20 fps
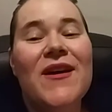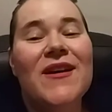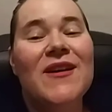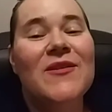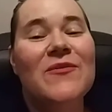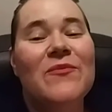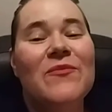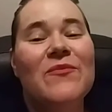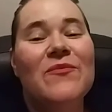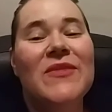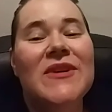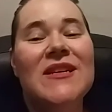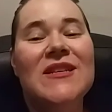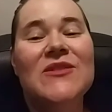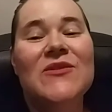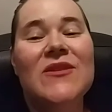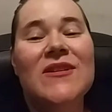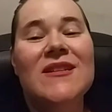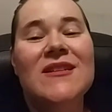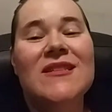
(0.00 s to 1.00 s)
and big
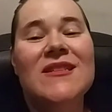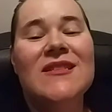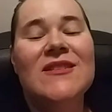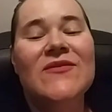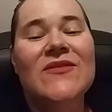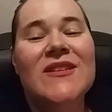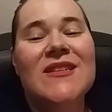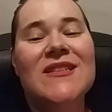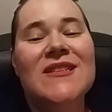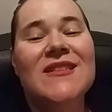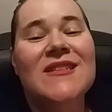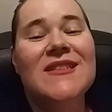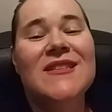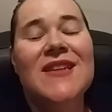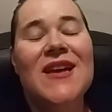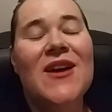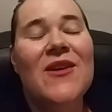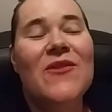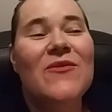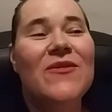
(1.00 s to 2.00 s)
toilets to flush it
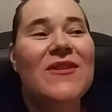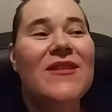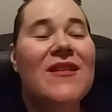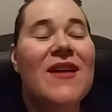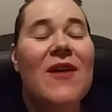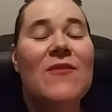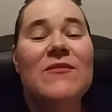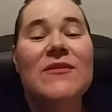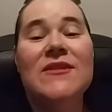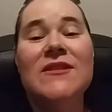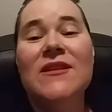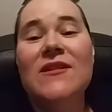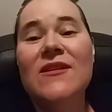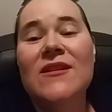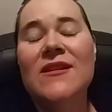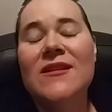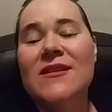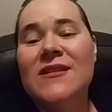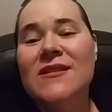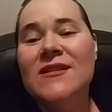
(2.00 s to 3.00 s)
down with. I'm
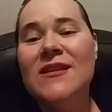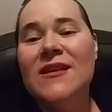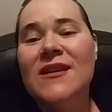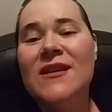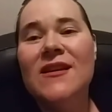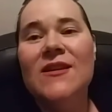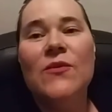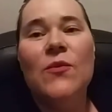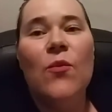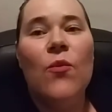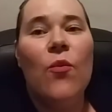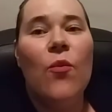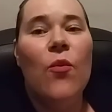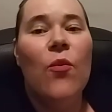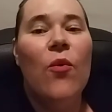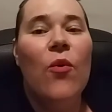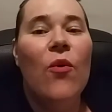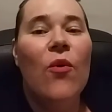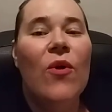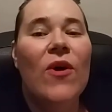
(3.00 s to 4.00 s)
serious. Like,
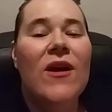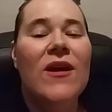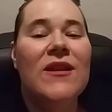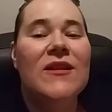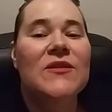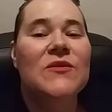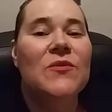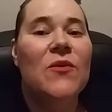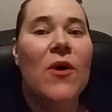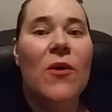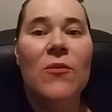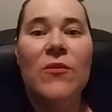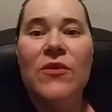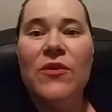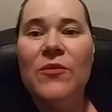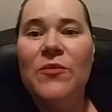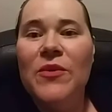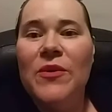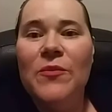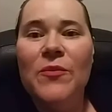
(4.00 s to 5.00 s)
what is wrong with
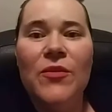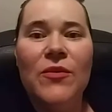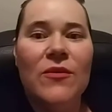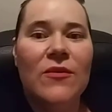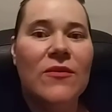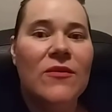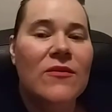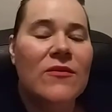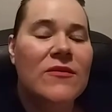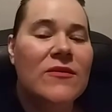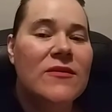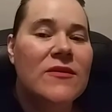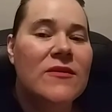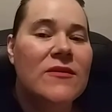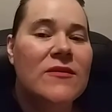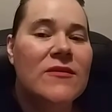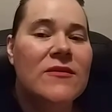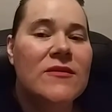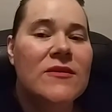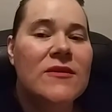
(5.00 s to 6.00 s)
you people?
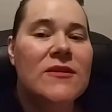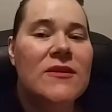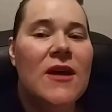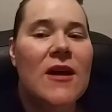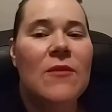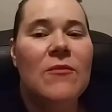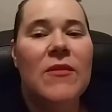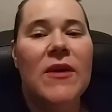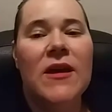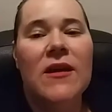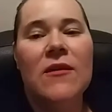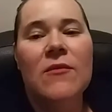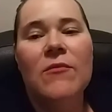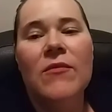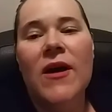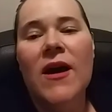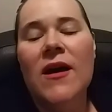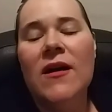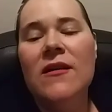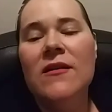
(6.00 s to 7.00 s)
Stop making
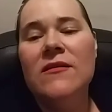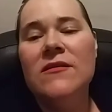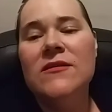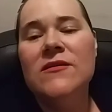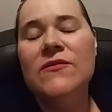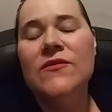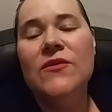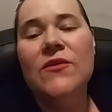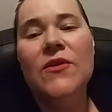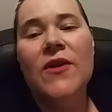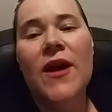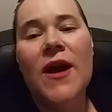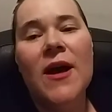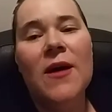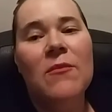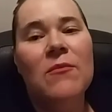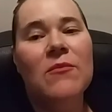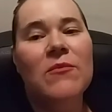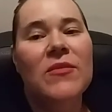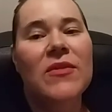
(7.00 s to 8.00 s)
piles of crap,
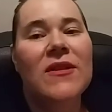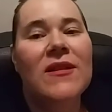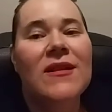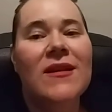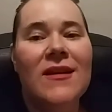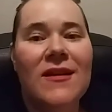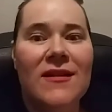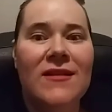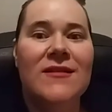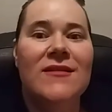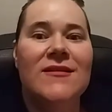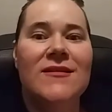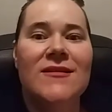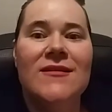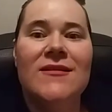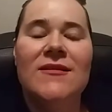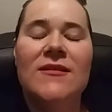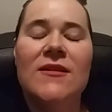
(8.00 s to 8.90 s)
please.